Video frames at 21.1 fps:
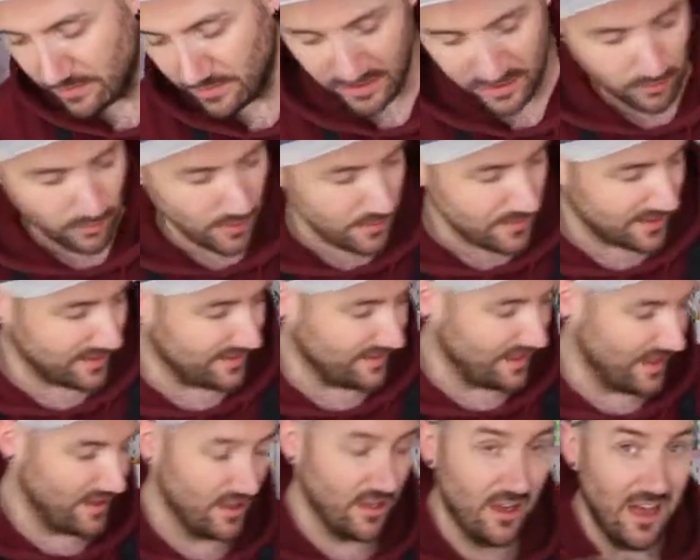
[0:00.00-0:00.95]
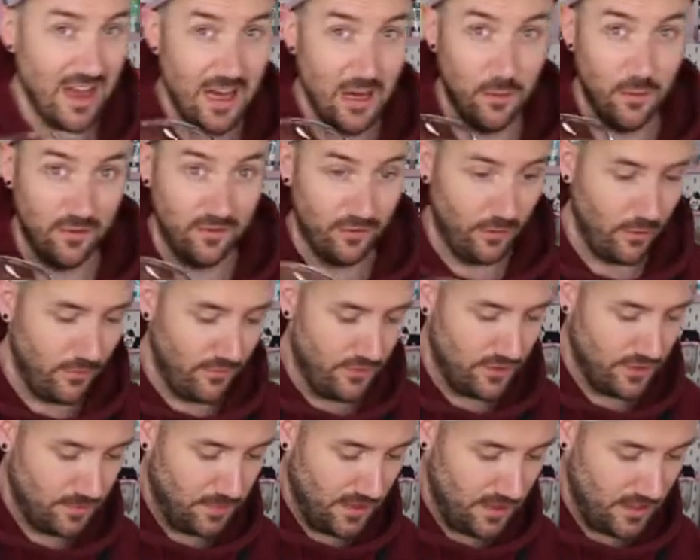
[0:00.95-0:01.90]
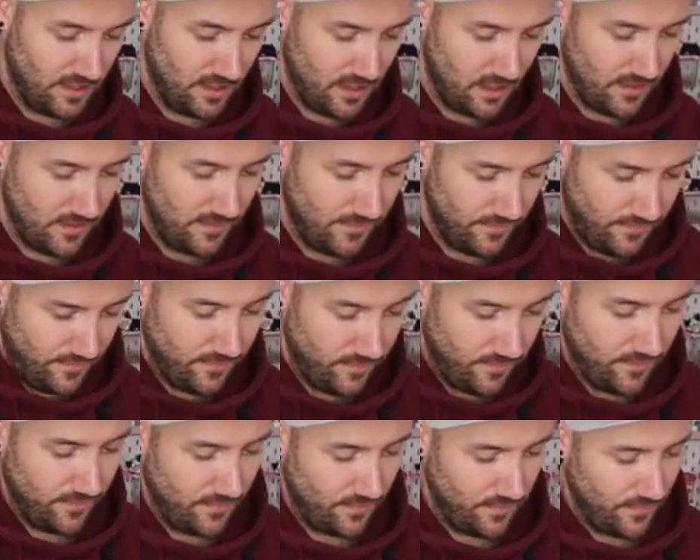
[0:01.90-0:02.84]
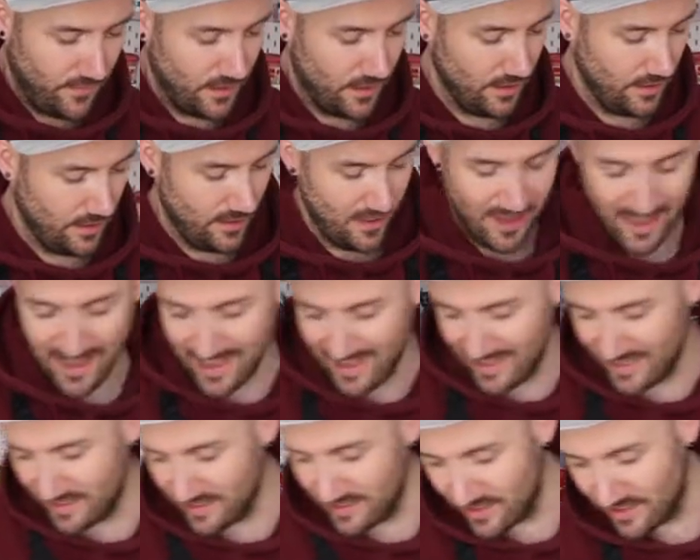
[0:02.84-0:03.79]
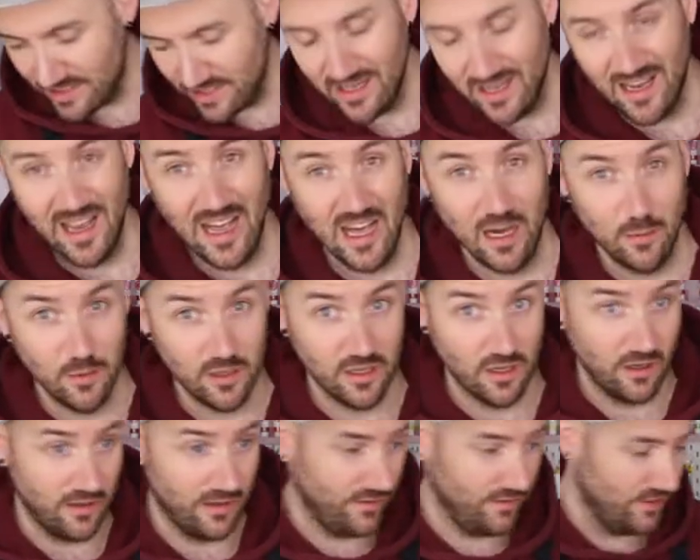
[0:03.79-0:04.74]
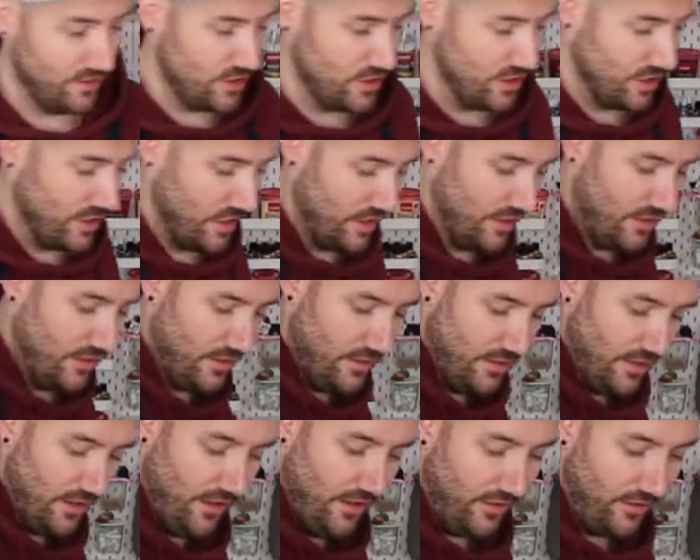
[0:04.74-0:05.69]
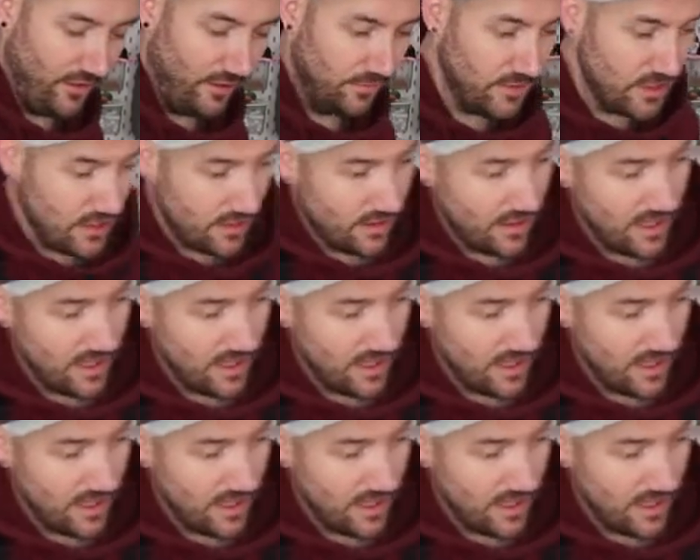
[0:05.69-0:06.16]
by creaming together our softened butter and our caster sugar. So I'm doing